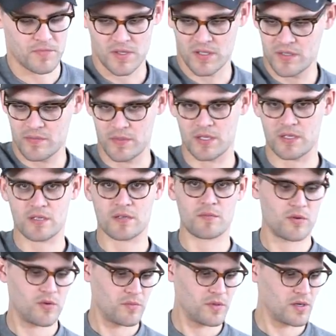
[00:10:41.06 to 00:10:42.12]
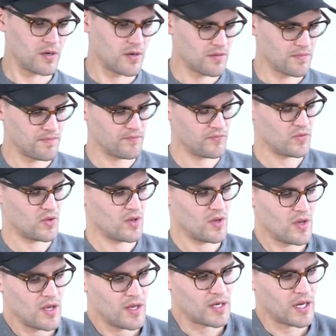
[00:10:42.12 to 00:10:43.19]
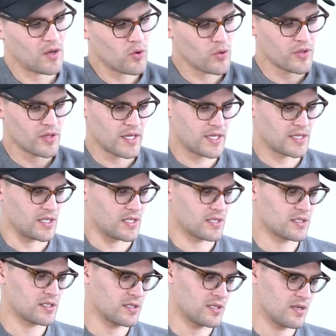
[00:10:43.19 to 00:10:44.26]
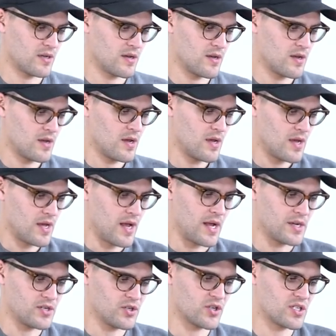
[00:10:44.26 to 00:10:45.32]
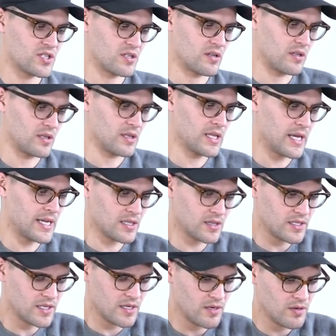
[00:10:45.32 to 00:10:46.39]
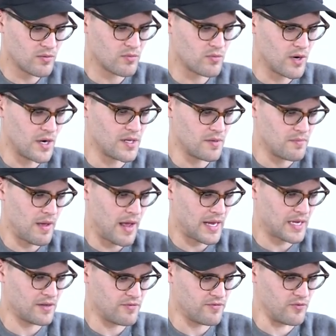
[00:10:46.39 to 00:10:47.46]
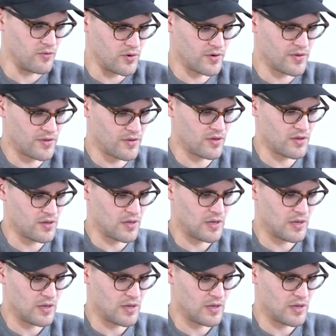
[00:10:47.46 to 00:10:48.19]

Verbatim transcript: let's make some room here, and I hold it like this, and you just lightly run it back and forth.